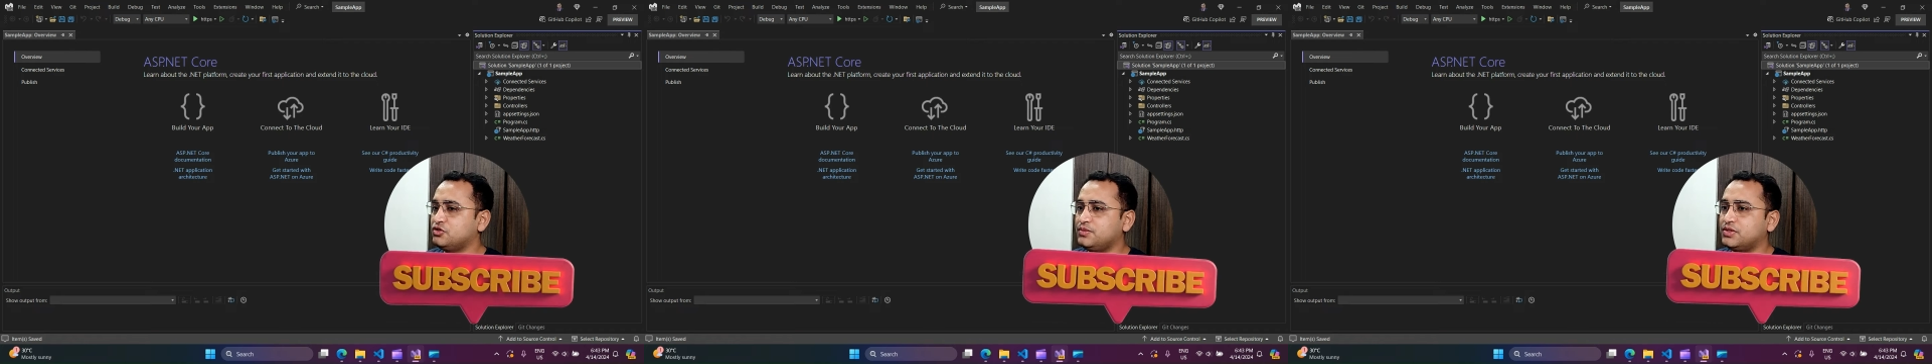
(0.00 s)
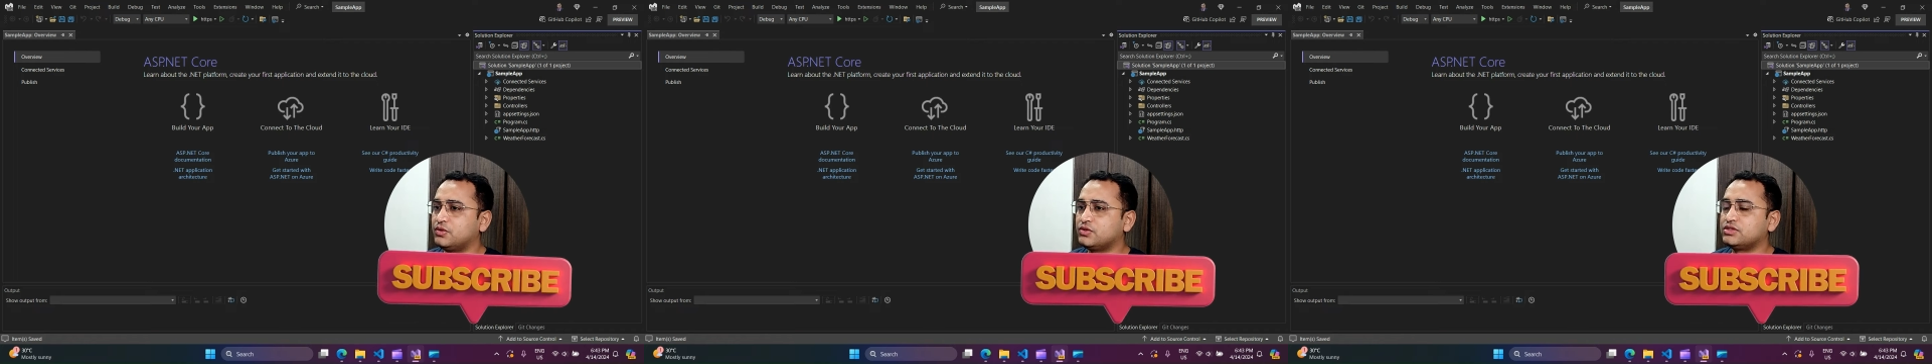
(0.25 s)
Studio
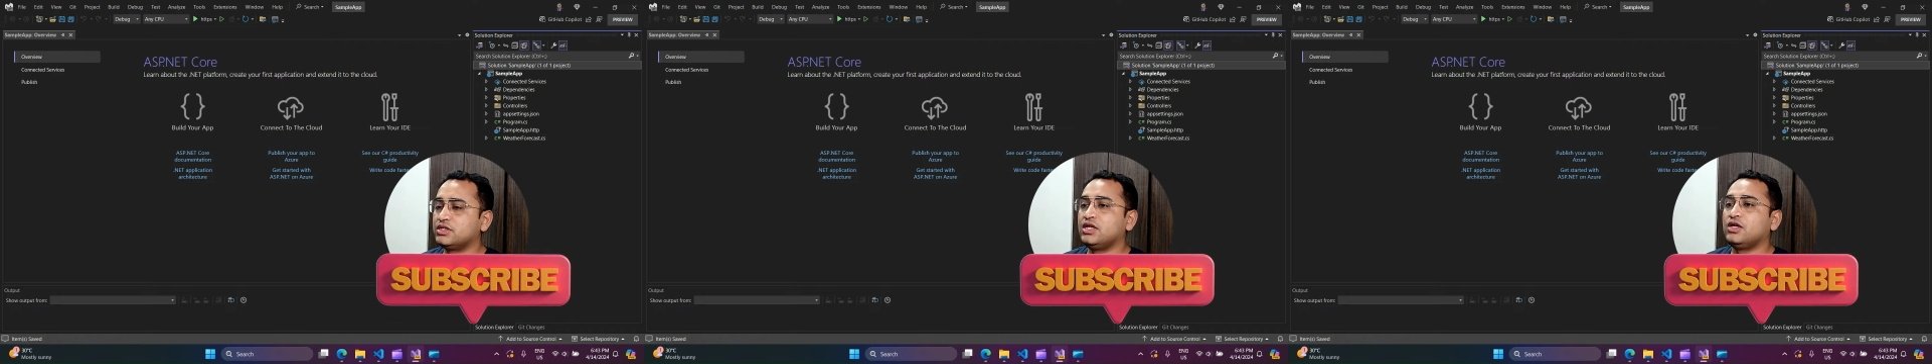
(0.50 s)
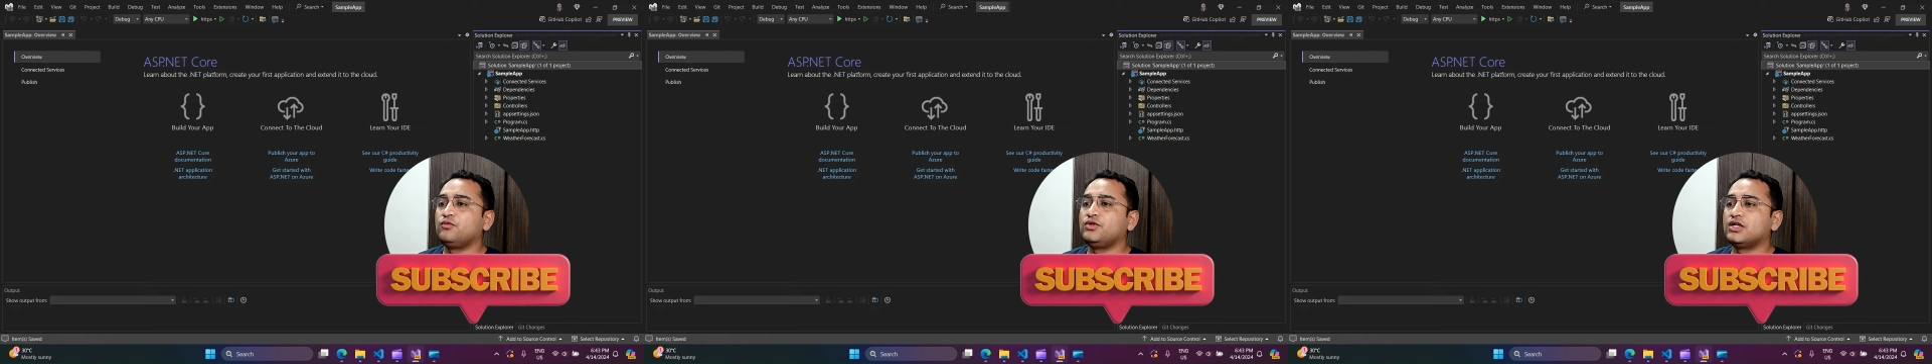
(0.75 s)
because
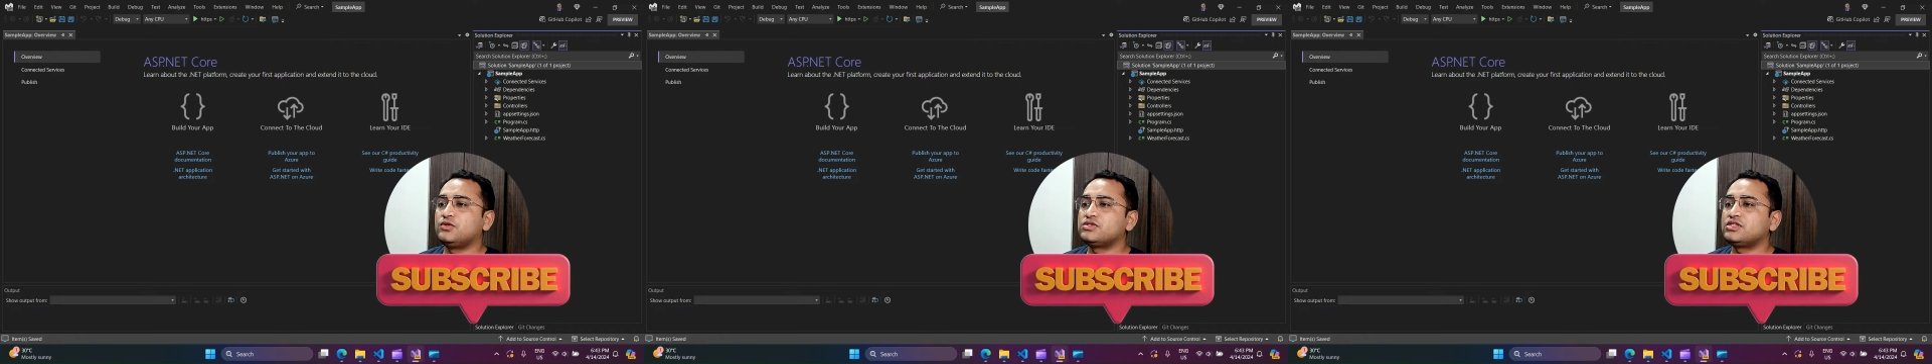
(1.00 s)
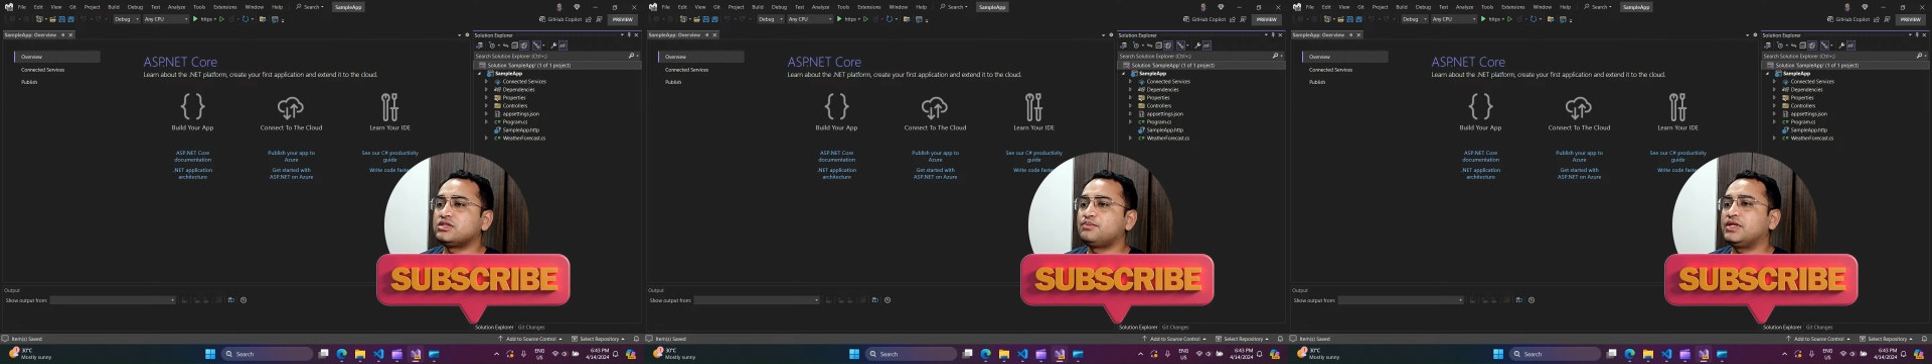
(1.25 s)
we are
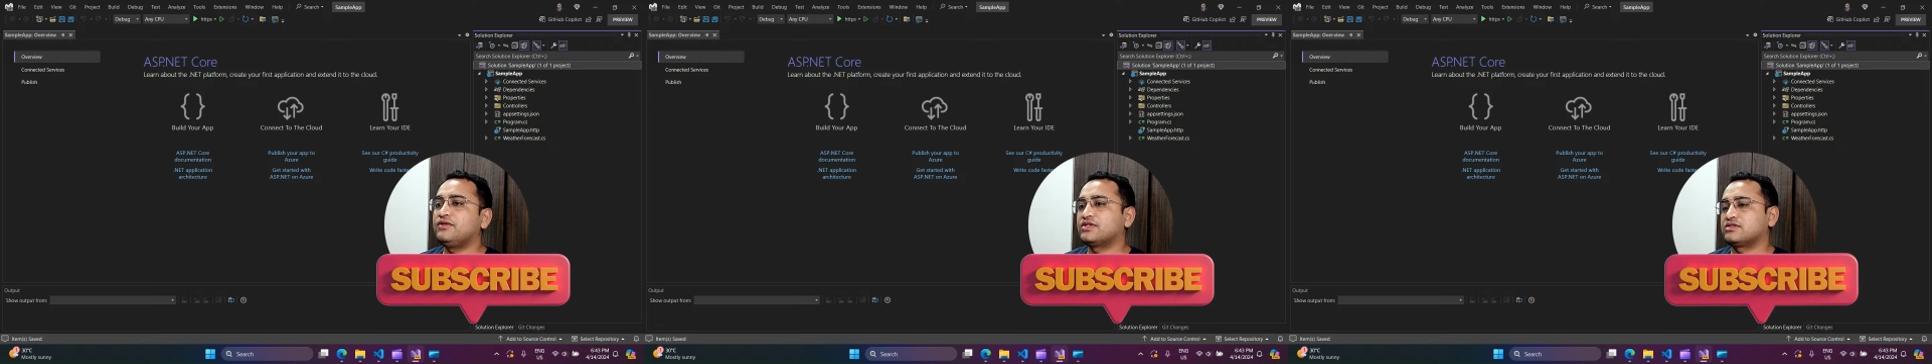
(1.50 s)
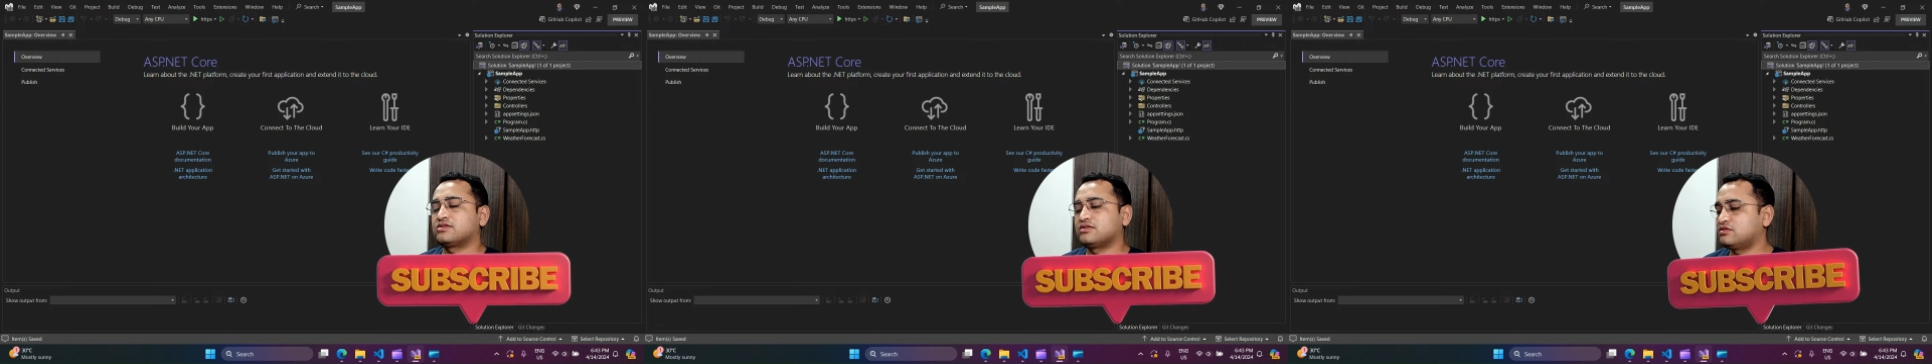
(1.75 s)
using the
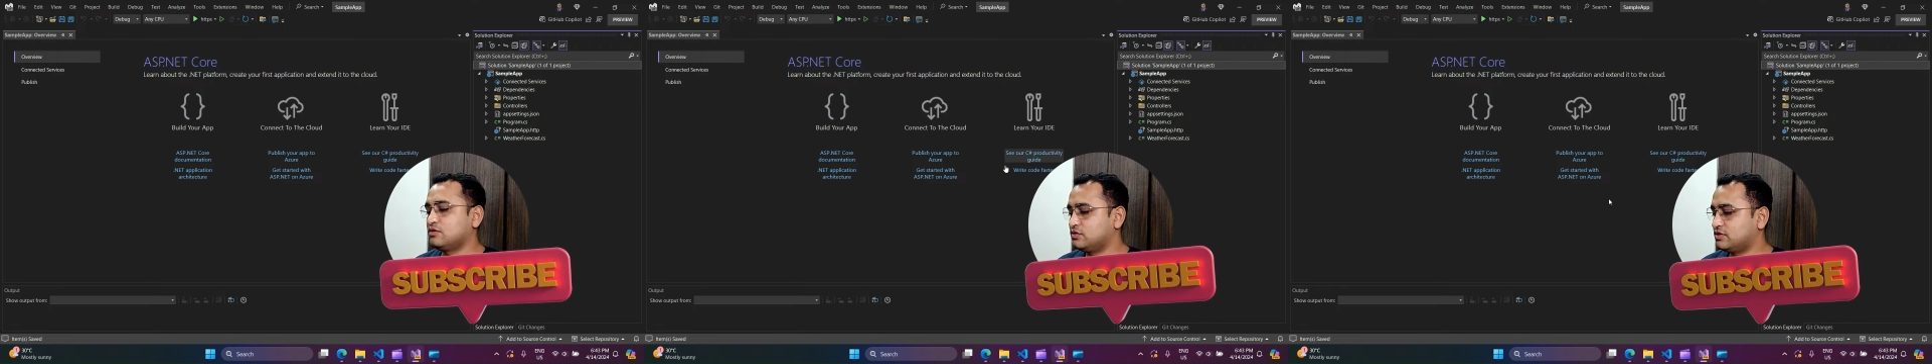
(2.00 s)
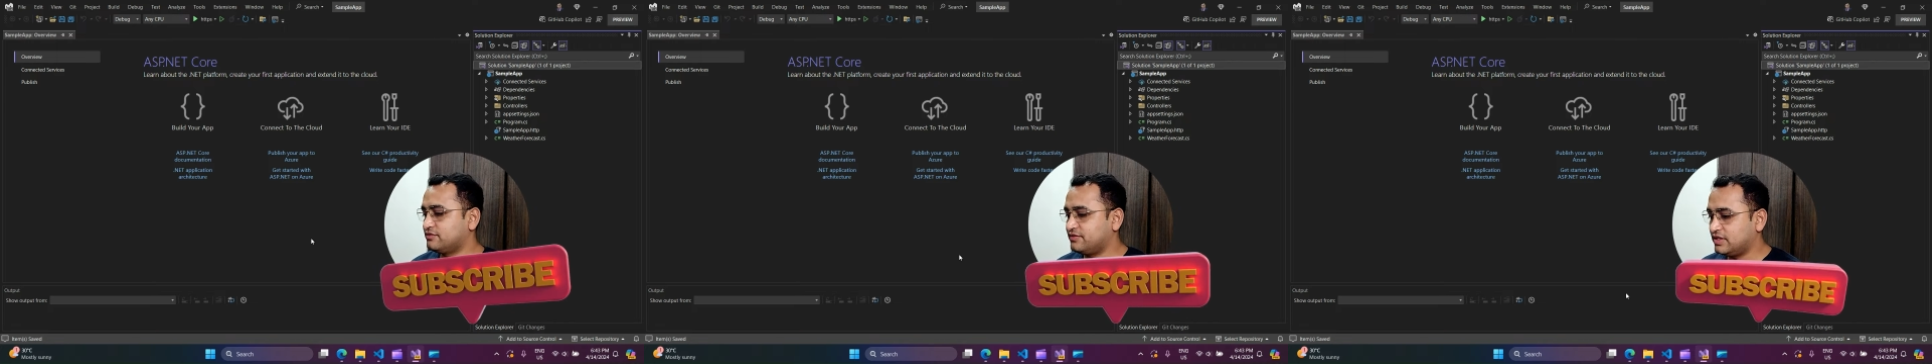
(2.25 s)
previous
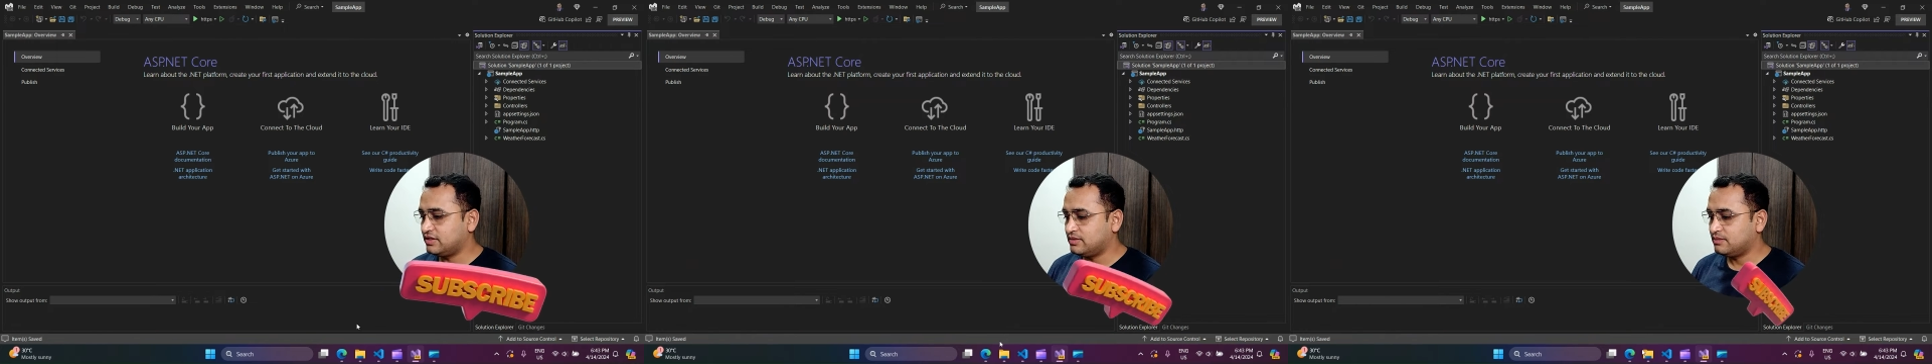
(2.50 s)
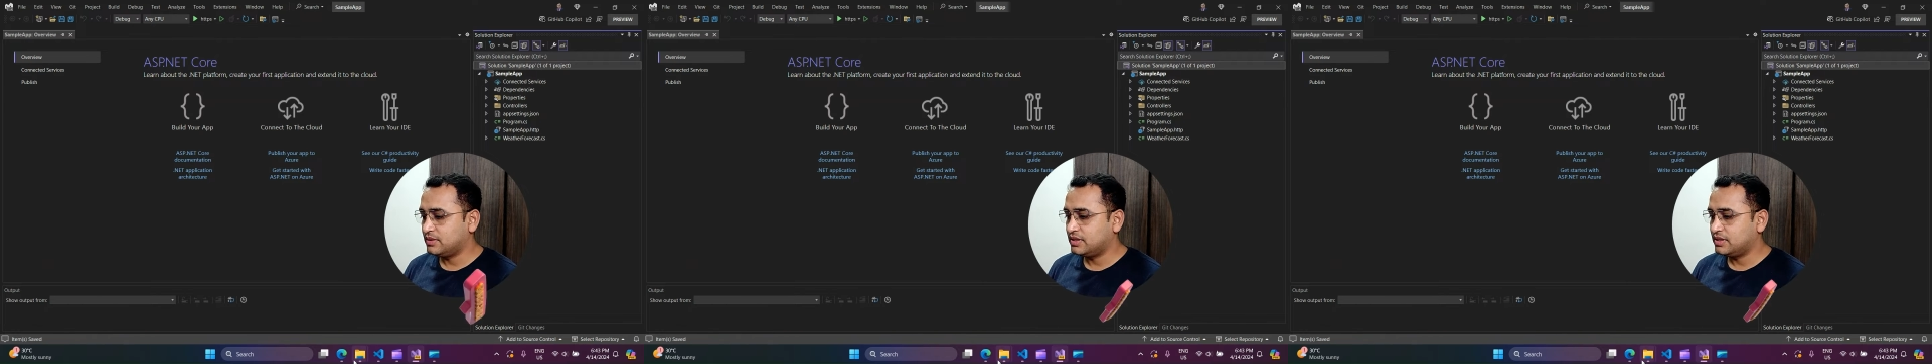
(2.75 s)
solution file.